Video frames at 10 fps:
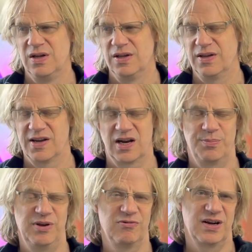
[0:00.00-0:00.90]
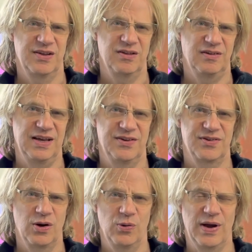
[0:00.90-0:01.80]
You gotta be running the
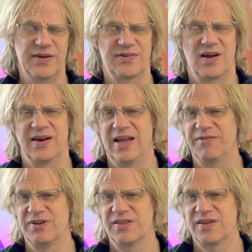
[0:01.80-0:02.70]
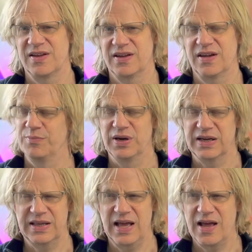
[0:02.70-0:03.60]
latest OS on everything. But
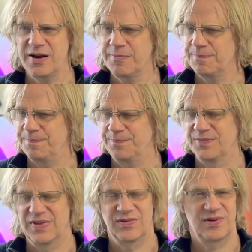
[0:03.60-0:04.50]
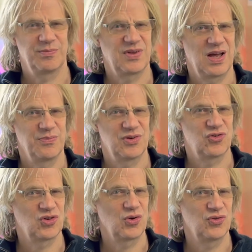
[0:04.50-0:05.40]
again, Sometimes it
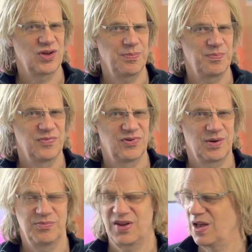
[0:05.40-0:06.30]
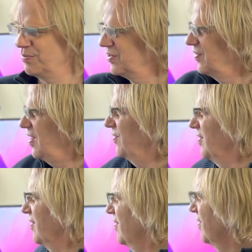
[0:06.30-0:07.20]
shows up, sometimes it doesn't.